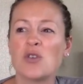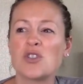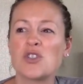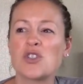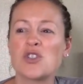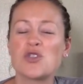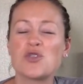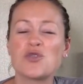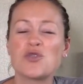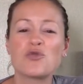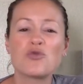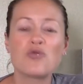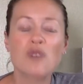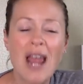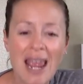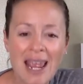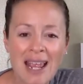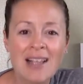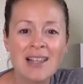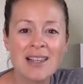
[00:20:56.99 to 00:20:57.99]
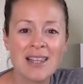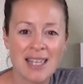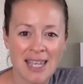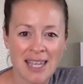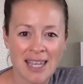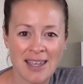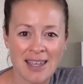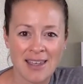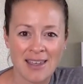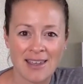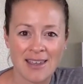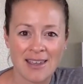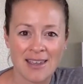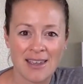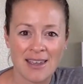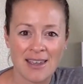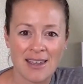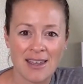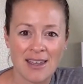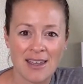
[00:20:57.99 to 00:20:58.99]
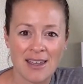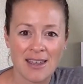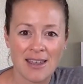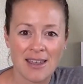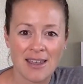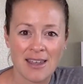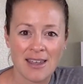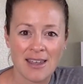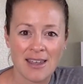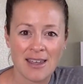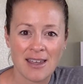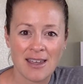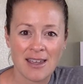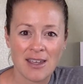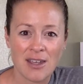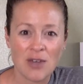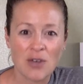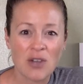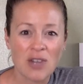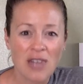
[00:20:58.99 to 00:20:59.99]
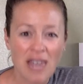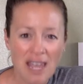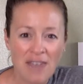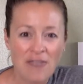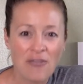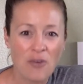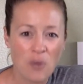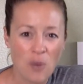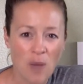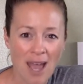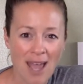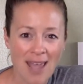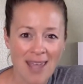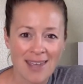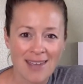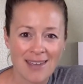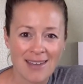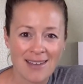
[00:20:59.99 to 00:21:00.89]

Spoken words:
strangling your life away.